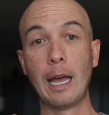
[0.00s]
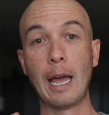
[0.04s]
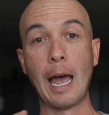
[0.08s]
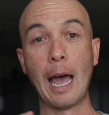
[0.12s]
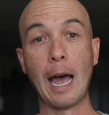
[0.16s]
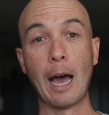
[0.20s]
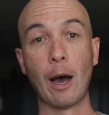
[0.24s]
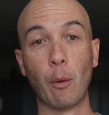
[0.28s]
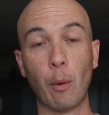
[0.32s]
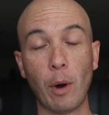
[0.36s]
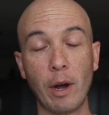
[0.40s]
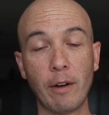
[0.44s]

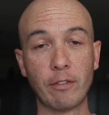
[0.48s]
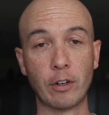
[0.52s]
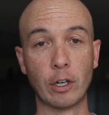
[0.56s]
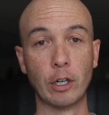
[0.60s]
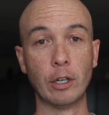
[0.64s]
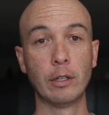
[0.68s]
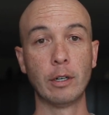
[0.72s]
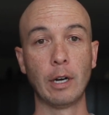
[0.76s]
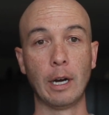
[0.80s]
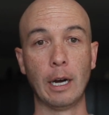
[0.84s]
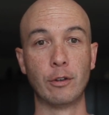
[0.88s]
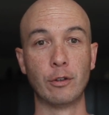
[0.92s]

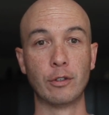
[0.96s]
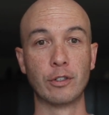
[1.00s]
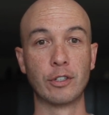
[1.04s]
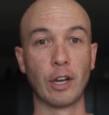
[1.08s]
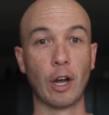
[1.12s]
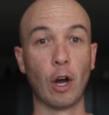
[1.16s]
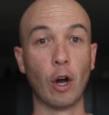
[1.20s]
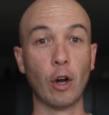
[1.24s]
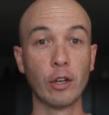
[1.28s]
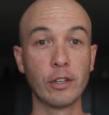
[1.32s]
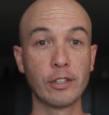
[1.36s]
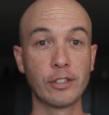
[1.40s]
However, there's
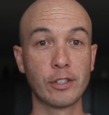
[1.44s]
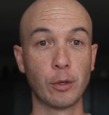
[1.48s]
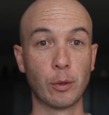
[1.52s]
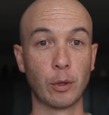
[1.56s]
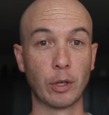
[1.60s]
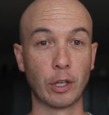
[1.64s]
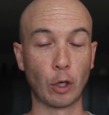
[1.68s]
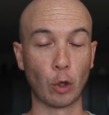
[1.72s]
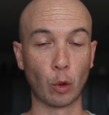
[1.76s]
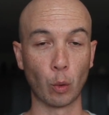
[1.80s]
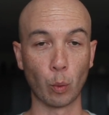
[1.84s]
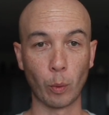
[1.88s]

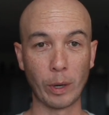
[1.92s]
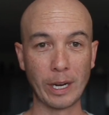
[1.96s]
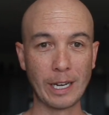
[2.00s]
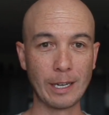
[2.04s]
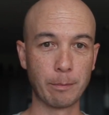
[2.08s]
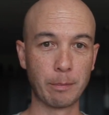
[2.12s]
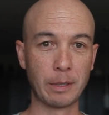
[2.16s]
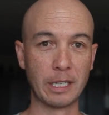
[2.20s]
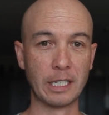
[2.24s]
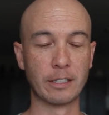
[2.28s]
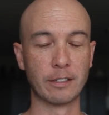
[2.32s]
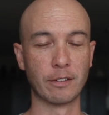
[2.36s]
also a
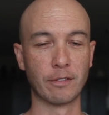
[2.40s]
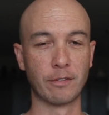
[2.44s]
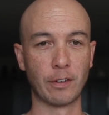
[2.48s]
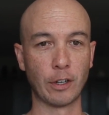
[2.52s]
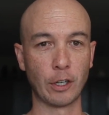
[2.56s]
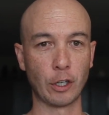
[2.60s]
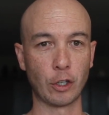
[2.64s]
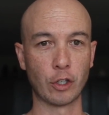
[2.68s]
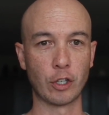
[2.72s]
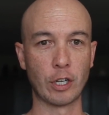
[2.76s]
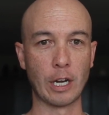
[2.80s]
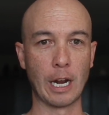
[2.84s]
great piece of
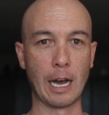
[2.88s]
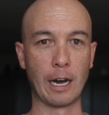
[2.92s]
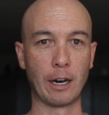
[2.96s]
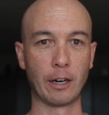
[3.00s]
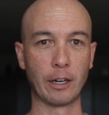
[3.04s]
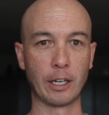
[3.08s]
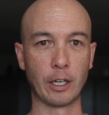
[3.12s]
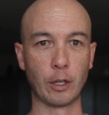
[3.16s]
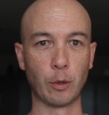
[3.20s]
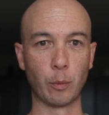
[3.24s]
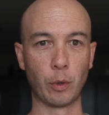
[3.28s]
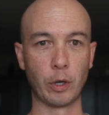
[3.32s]

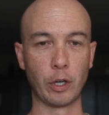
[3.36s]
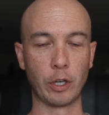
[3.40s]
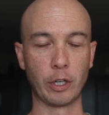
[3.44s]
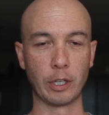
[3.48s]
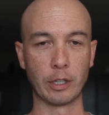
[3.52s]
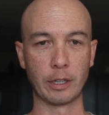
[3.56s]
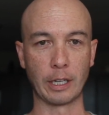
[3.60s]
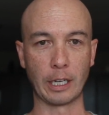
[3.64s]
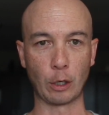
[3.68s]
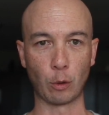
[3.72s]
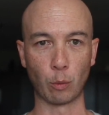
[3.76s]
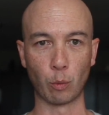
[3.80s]
functionality where you
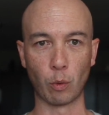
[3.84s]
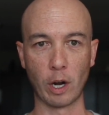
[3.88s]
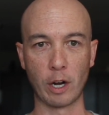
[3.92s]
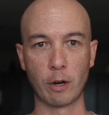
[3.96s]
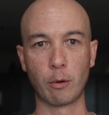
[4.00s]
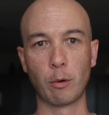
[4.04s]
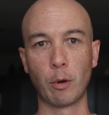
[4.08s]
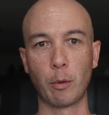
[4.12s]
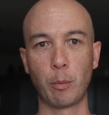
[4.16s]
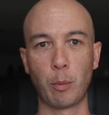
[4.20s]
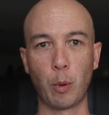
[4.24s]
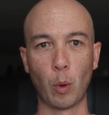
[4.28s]
can like
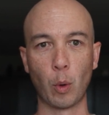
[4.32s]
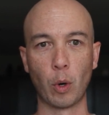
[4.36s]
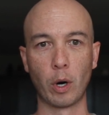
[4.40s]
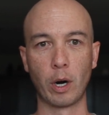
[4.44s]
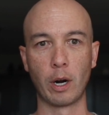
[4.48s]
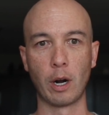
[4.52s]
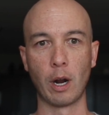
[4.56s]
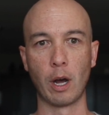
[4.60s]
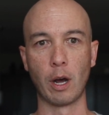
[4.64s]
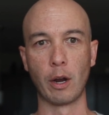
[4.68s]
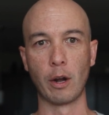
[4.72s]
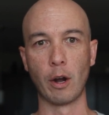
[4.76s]
run a
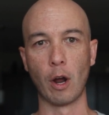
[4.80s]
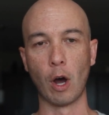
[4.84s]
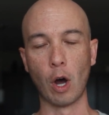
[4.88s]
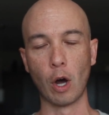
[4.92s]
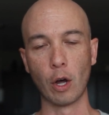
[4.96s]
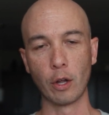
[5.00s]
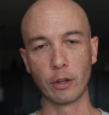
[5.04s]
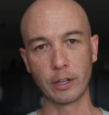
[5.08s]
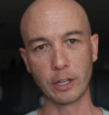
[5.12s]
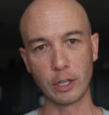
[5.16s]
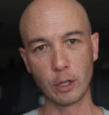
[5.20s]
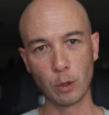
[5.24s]
report on
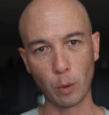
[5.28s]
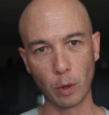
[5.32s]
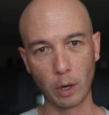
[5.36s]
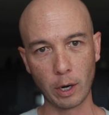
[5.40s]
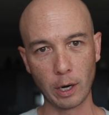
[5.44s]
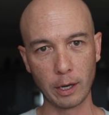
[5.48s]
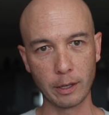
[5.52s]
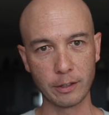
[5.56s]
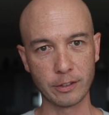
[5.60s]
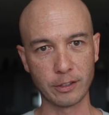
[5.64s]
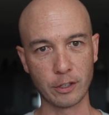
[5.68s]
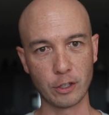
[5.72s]
all the
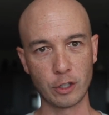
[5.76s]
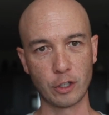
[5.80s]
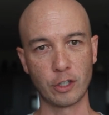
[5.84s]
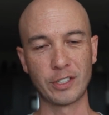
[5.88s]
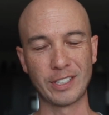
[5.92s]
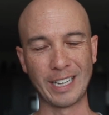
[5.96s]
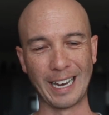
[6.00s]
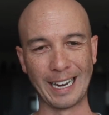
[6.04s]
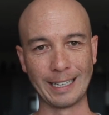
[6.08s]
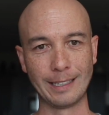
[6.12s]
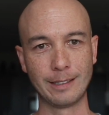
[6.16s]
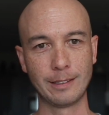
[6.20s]
URLs on your
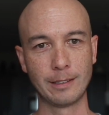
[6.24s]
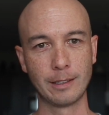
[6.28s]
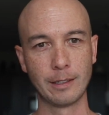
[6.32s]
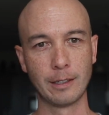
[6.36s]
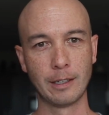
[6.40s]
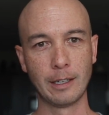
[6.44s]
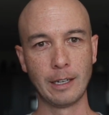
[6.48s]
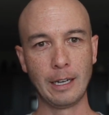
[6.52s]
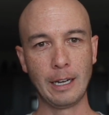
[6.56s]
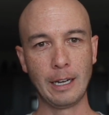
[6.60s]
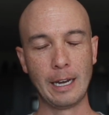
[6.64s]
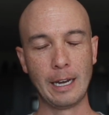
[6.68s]
site,
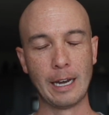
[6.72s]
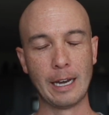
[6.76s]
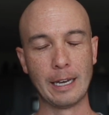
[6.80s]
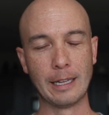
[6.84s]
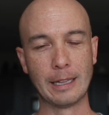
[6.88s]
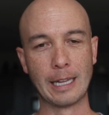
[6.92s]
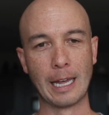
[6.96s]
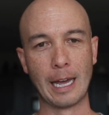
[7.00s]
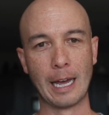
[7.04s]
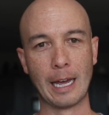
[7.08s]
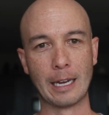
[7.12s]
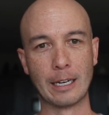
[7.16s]

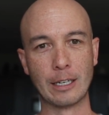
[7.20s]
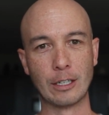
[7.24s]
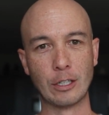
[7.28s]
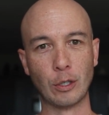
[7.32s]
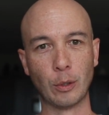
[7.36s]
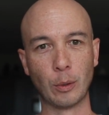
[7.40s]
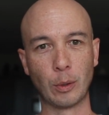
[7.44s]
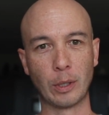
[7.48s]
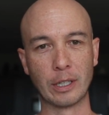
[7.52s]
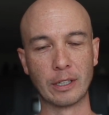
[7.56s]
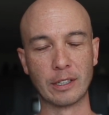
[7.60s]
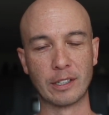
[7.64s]
and then
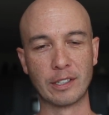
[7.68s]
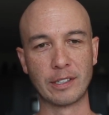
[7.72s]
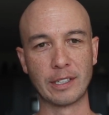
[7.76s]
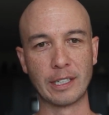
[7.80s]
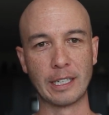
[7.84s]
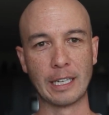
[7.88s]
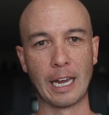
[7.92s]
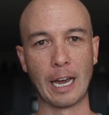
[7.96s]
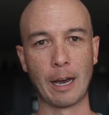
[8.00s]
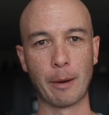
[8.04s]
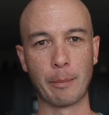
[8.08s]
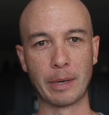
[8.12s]
you can
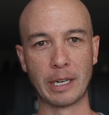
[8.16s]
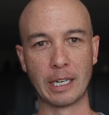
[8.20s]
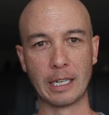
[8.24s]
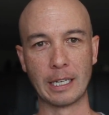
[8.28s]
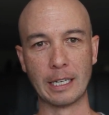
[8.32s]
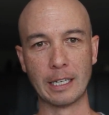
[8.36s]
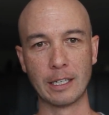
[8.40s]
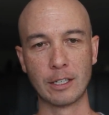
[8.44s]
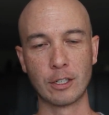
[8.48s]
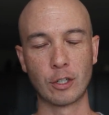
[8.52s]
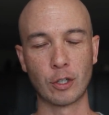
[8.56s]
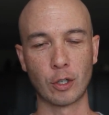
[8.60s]
see how
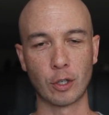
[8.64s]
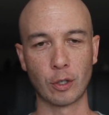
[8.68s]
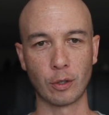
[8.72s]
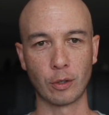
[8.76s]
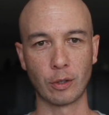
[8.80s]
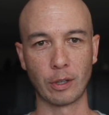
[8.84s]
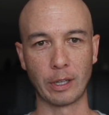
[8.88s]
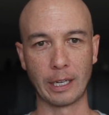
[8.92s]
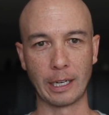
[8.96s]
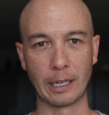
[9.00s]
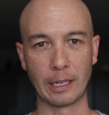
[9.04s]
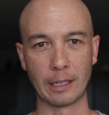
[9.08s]
many
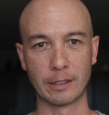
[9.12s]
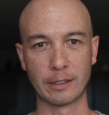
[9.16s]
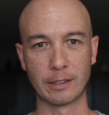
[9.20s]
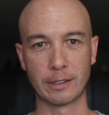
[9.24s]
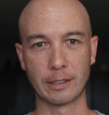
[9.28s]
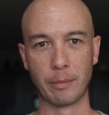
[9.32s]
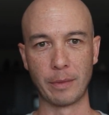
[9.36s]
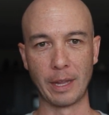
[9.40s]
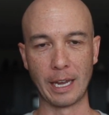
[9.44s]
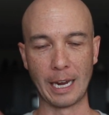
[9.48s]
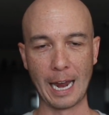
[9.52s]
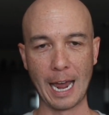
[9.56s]
internal
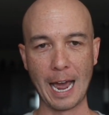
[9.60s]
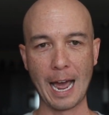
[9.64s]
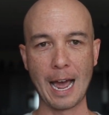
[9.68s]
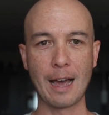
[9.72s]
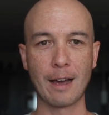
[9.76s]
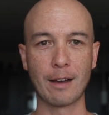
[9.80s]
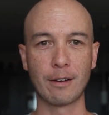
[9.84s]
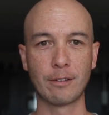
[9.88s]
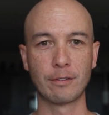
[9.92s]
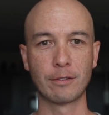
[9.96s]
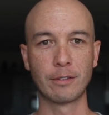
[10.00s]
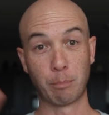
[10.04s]
links they
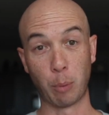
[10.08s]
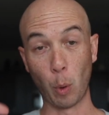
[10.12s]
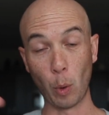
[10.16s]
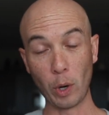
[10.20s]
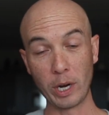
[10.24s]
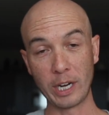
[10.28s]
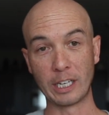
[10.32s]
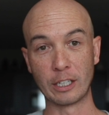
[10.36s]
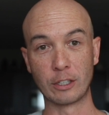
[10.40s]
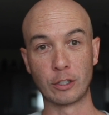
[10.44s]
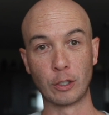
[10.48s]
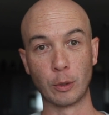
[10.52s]
have
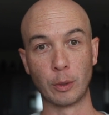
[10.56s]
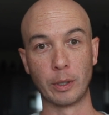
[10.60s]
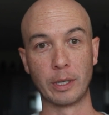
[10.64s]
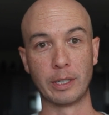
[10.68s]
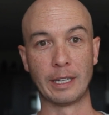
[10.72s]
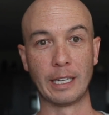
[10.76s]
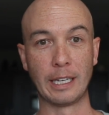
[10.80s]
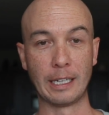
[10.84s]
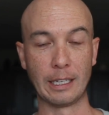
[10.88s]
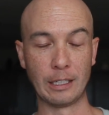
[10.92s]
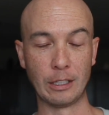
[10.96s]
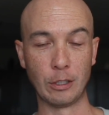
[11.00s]
pointing to
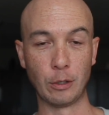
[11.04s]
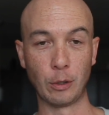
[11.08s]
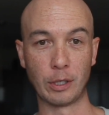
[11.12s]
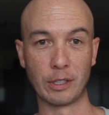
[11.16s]
it.